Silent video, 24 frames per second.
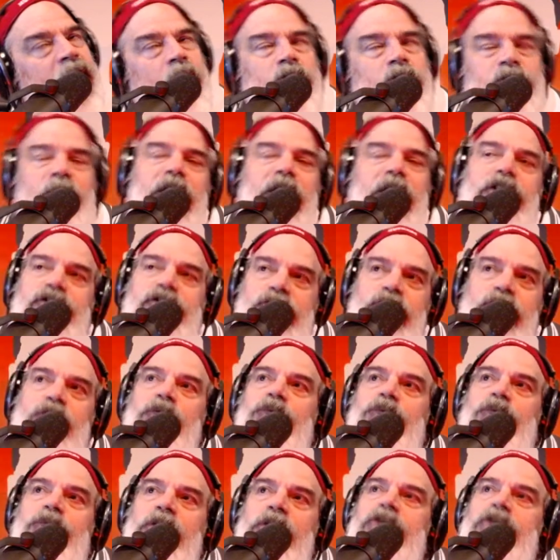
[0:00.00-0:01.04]
Here's
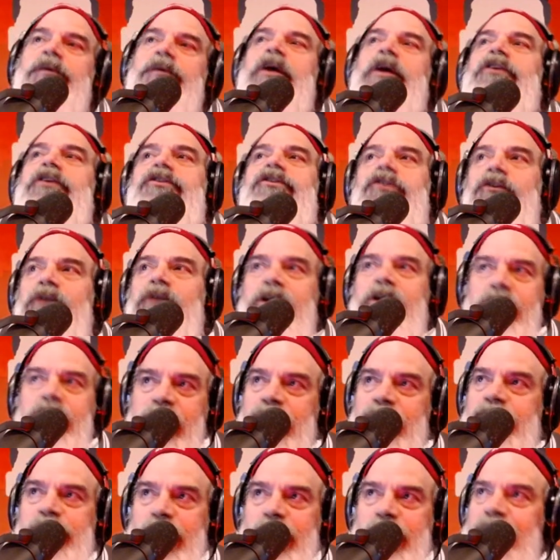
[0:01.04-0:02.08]
my
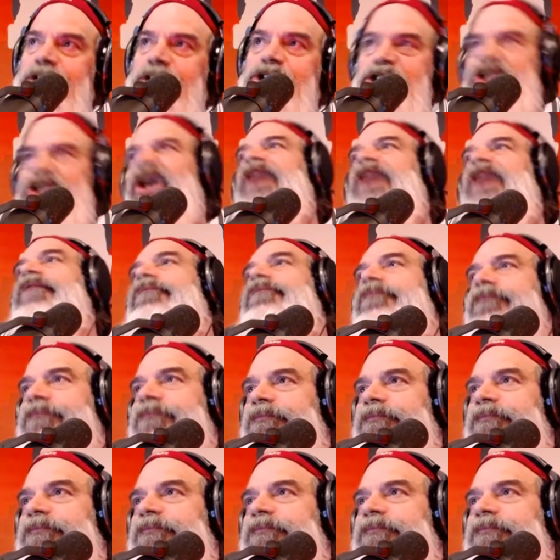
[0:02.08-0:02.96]
two issues with this shit.